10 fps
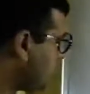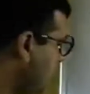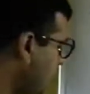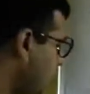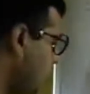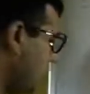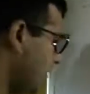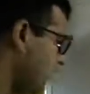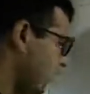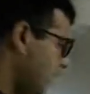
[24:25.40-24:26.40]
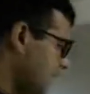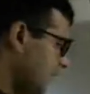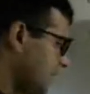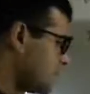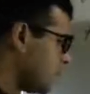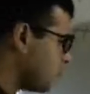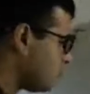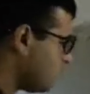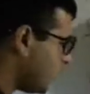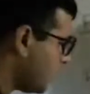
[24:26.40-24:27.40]
can attach
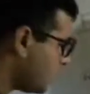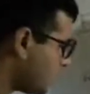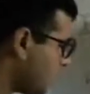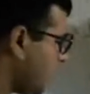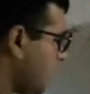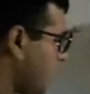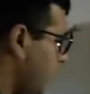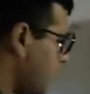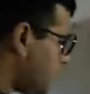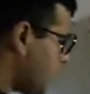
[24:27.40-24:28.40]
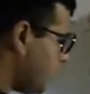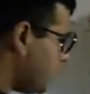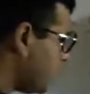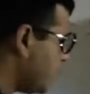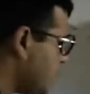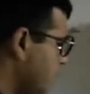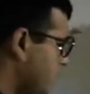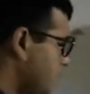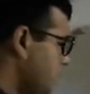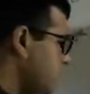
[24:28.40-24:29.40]
to the smaller subunit.
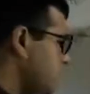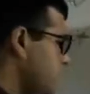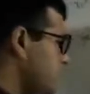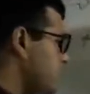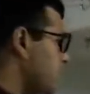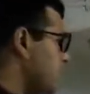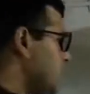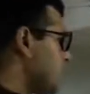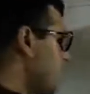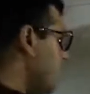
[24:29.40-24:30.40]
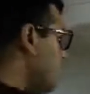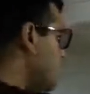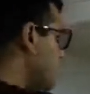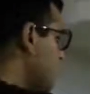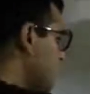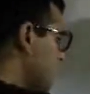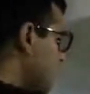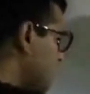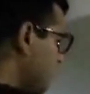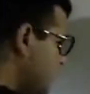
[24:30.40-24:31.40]
Then this is a larger
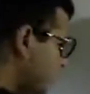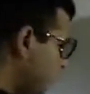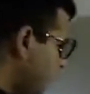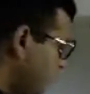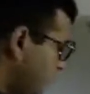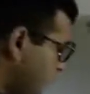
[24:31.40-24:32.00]
ribosomal subunit.